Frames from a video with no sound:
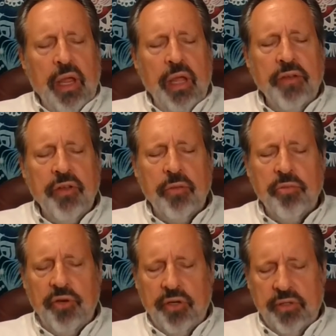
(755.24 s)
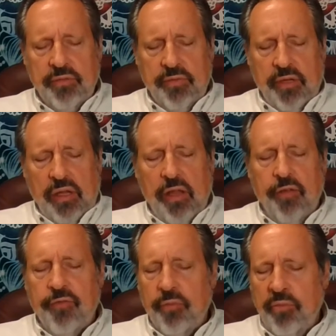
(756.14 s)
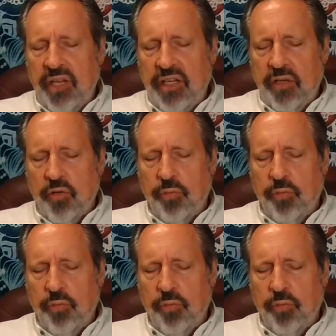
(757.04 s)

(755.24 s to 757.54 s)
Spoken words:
a number of medical